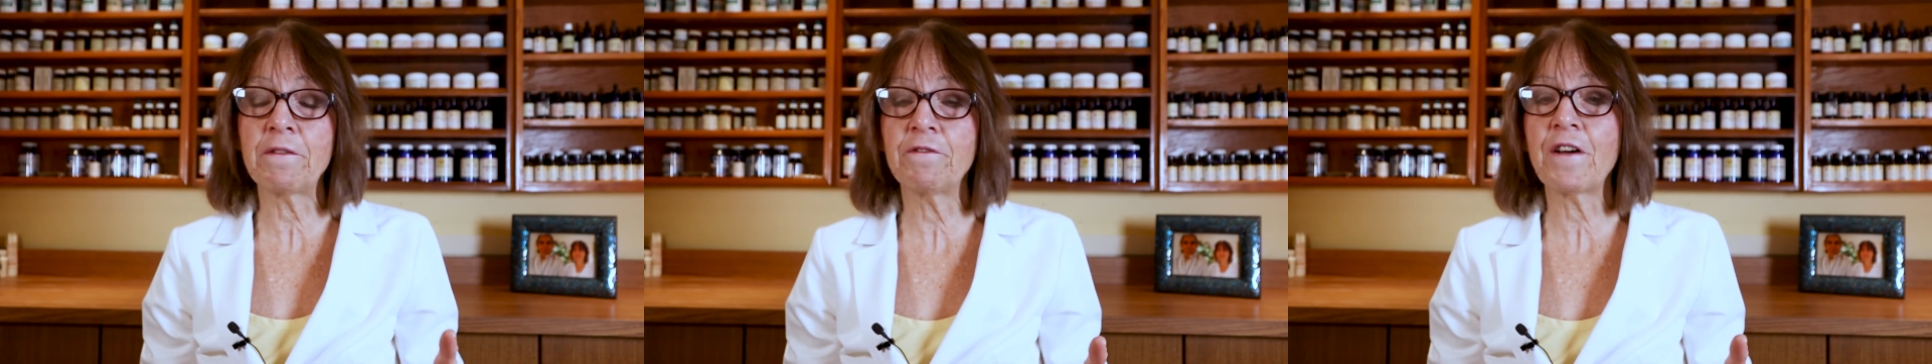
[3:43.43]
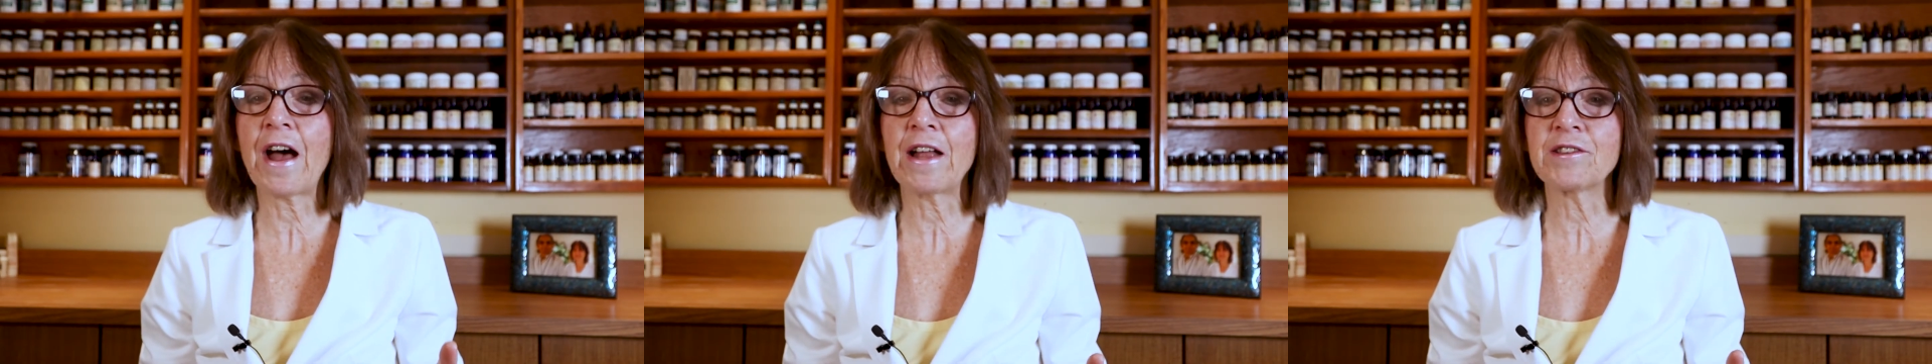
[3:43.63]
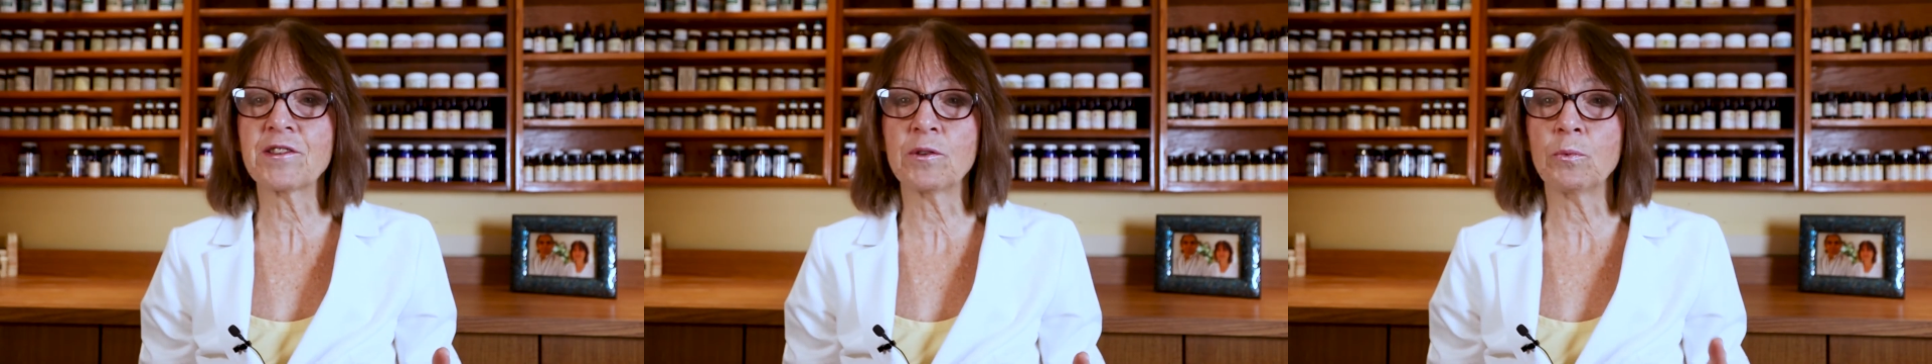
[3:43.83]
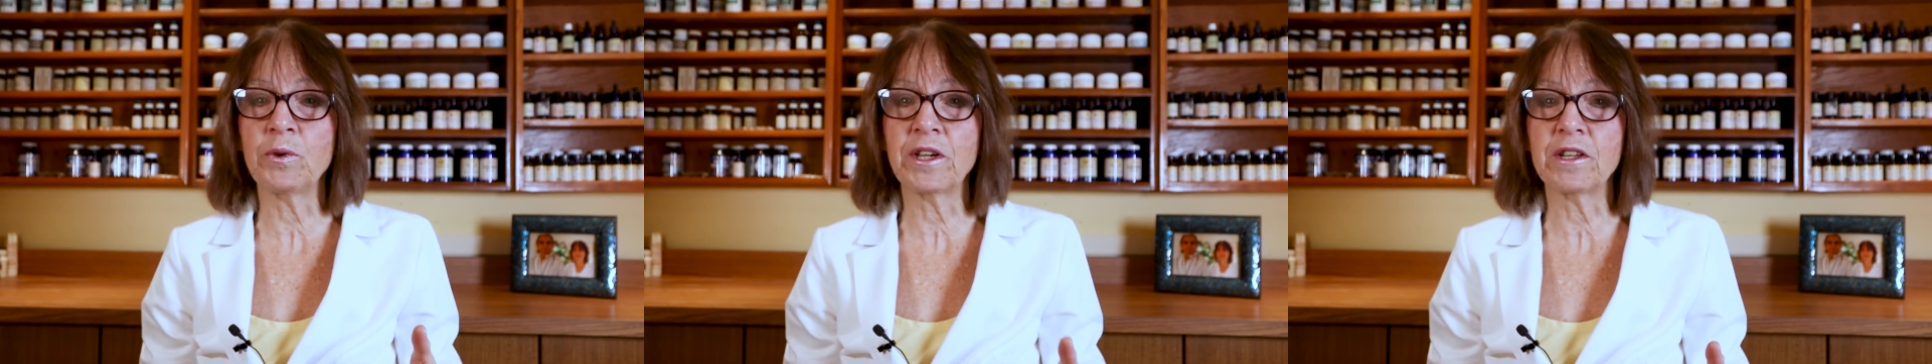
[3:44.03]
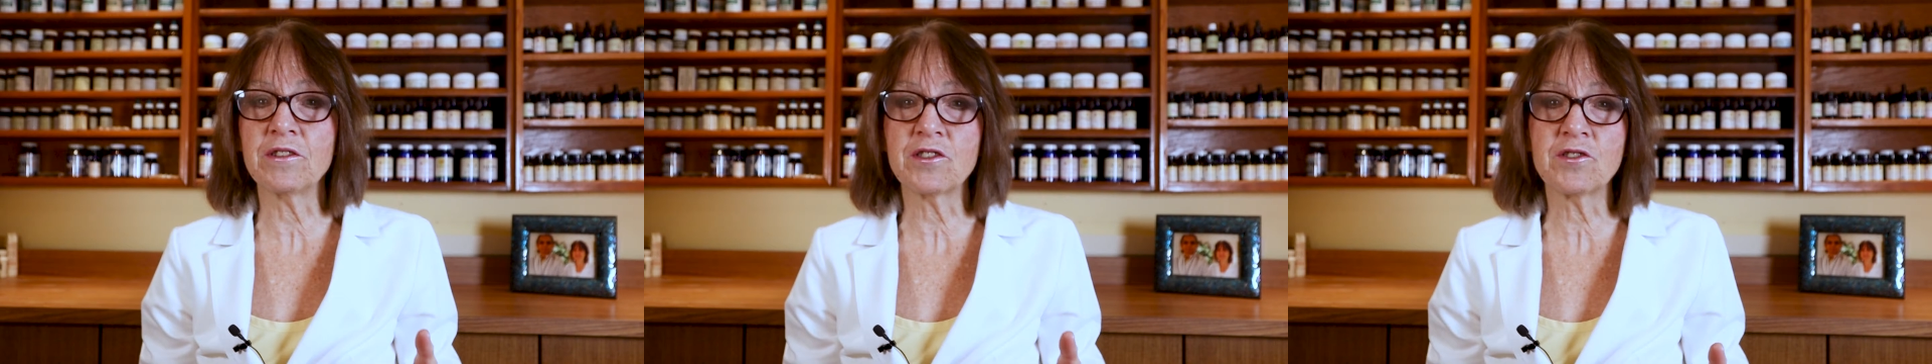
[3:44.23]
fats that
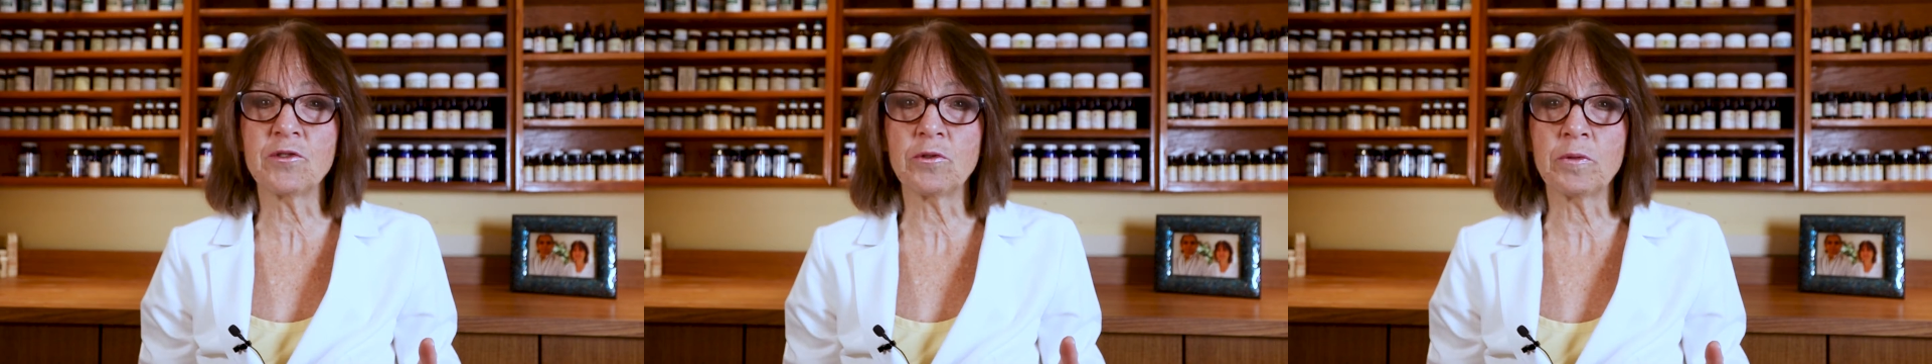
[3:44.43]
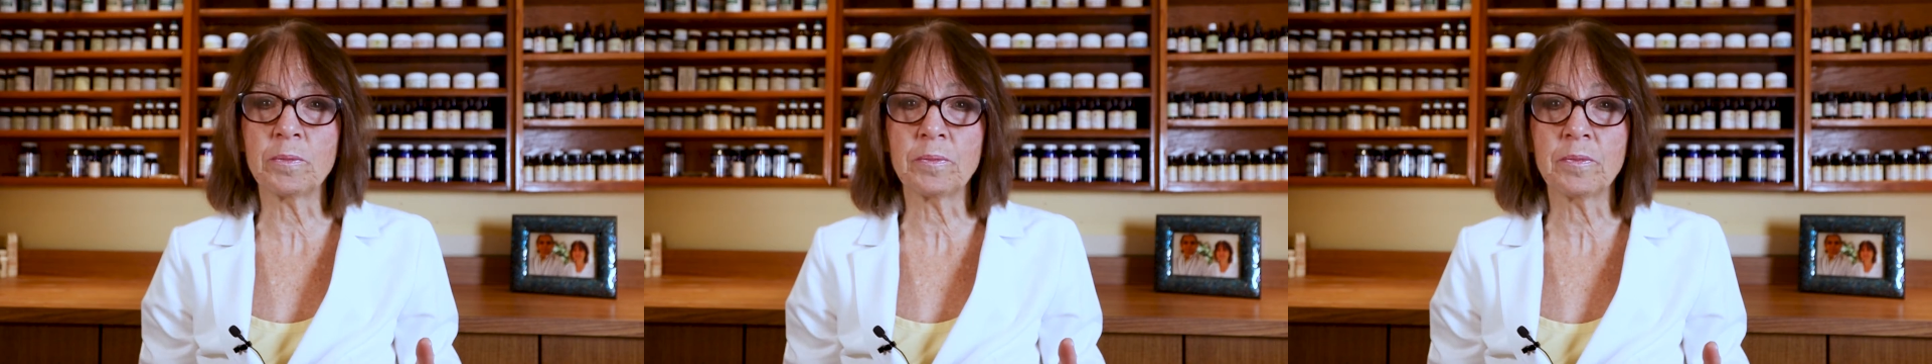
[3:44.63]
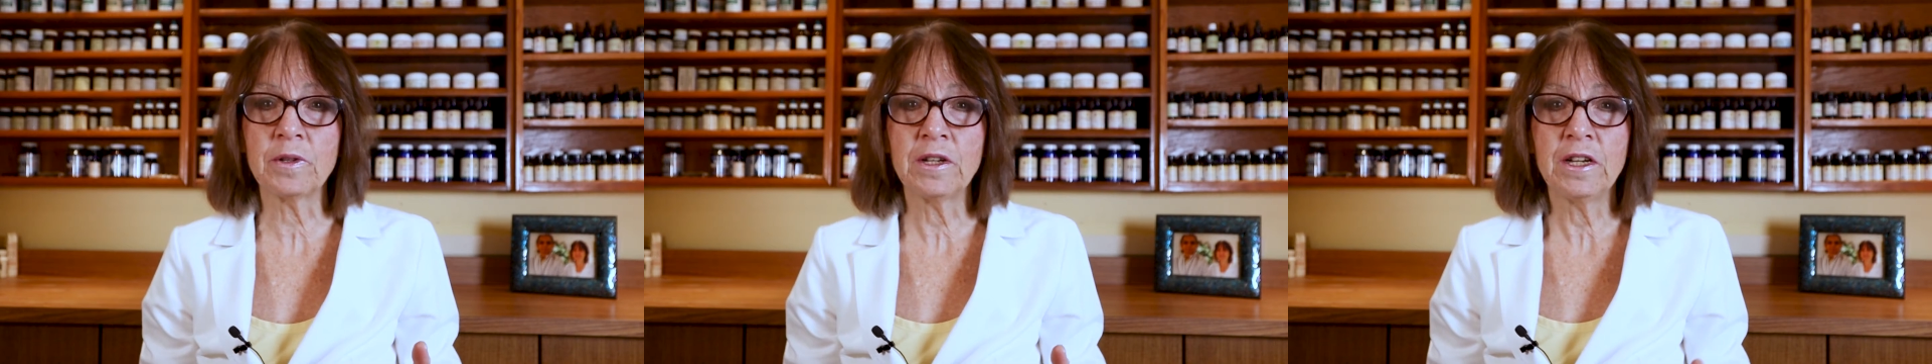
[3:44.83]
we consume,